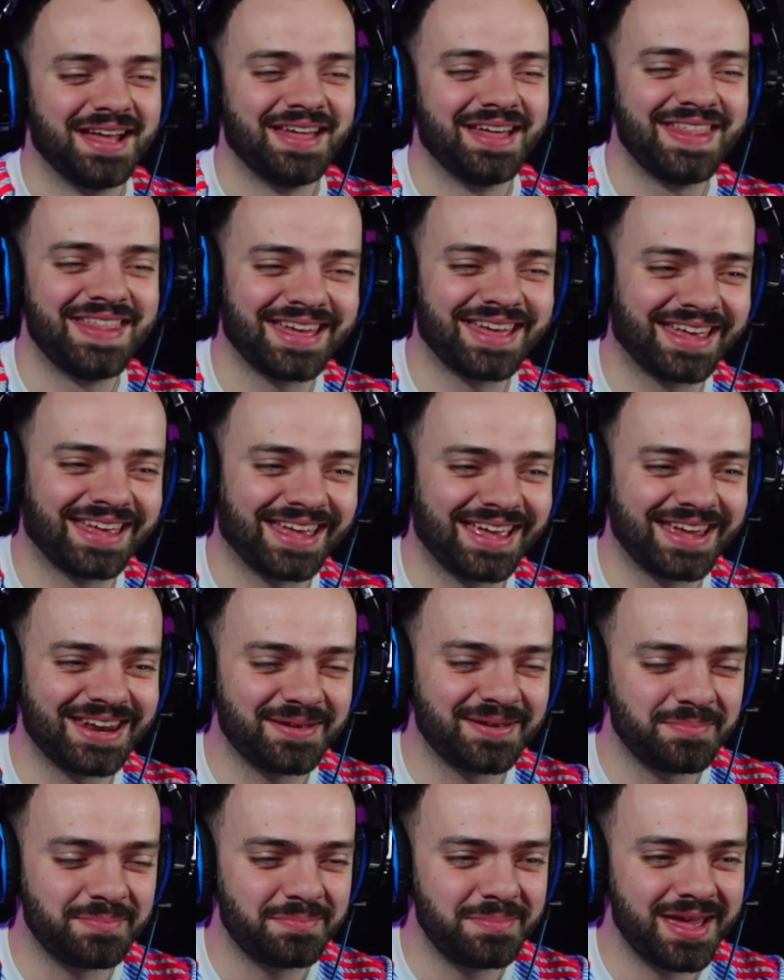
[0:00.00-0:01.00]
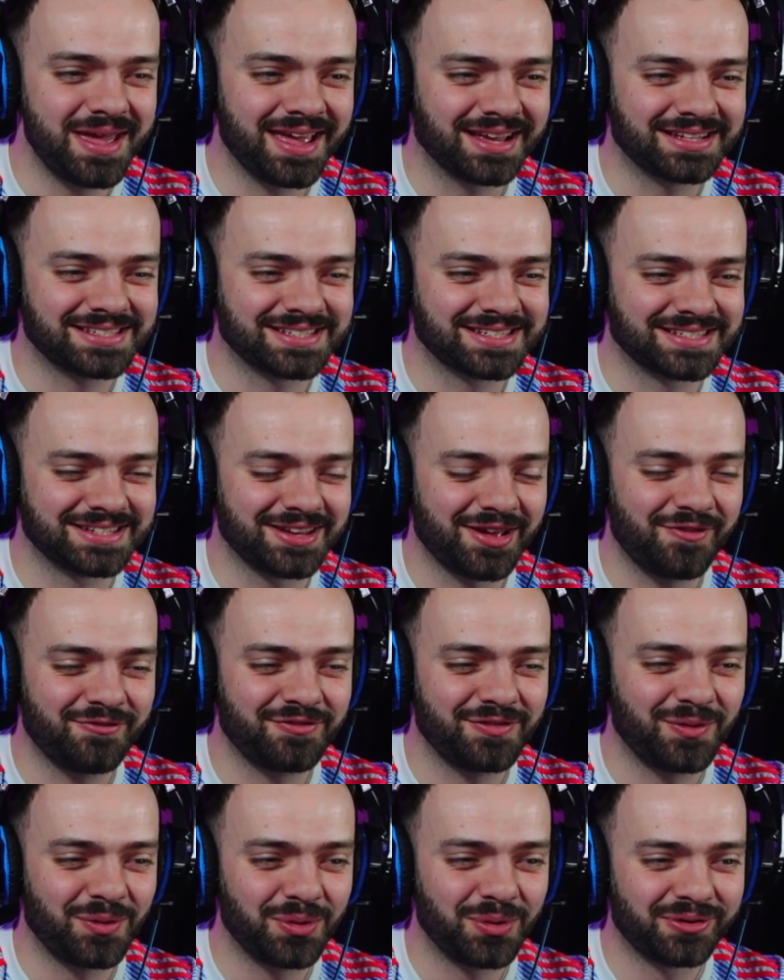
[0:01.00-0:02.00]
They get a mix of
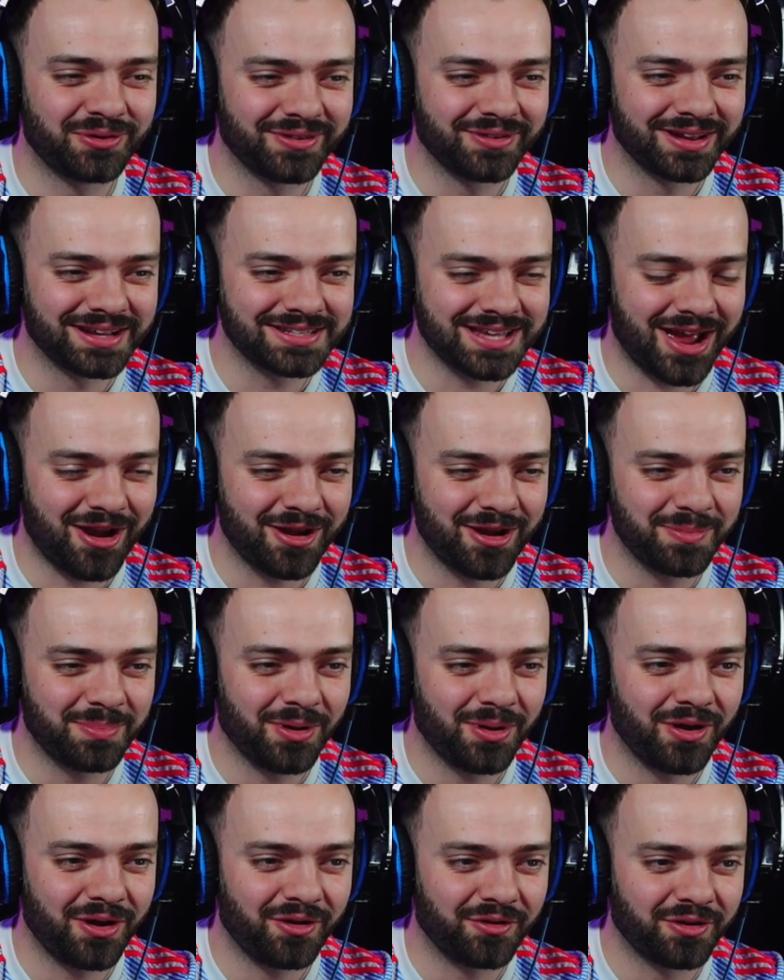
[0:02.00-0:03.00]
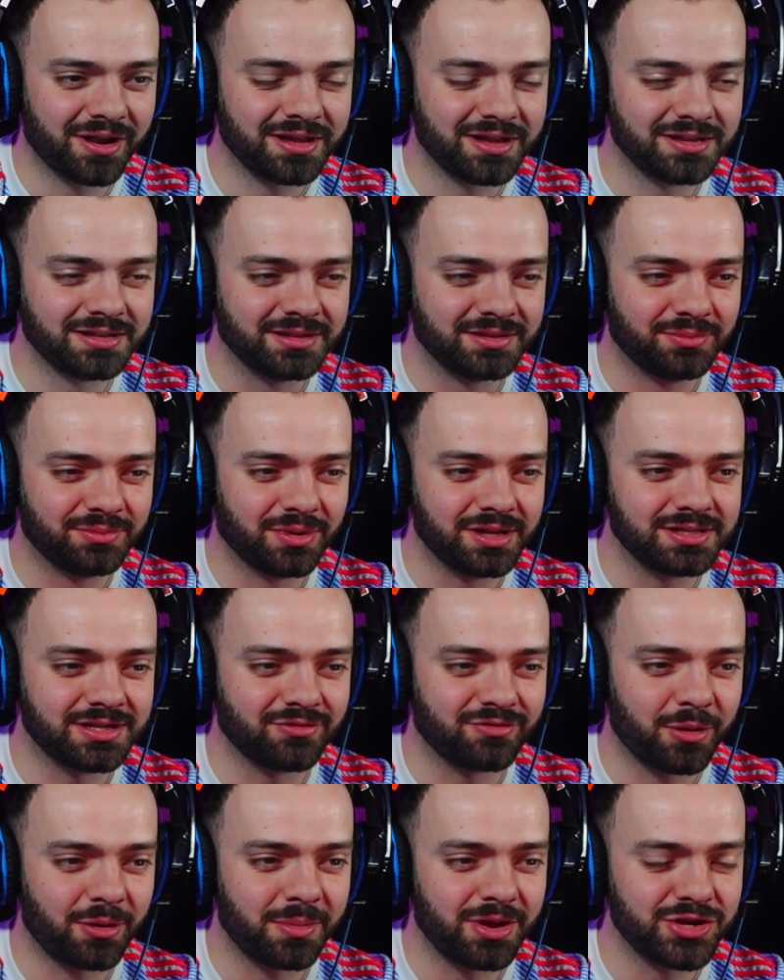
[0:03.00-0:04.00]
Lord of the Rings, Harry Potter, and what is
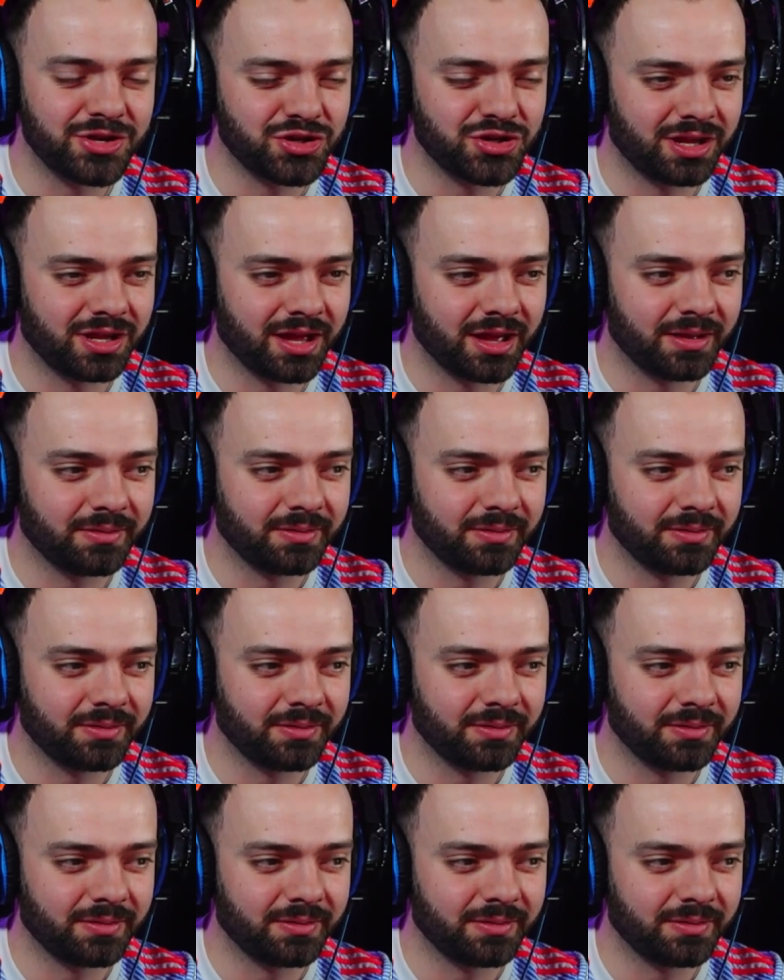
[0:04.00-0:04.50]
it, Romeo and Juliet?